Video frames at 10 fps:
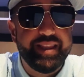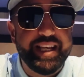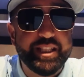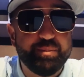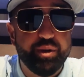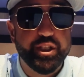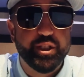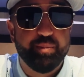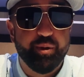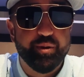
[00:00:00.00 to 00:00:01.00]
these
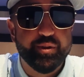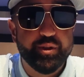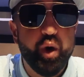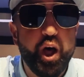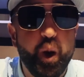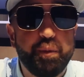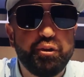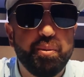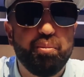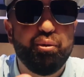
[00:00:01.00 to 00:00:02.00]
principles will help
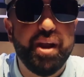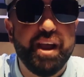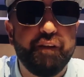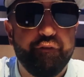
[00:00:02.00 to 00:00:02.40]
you to break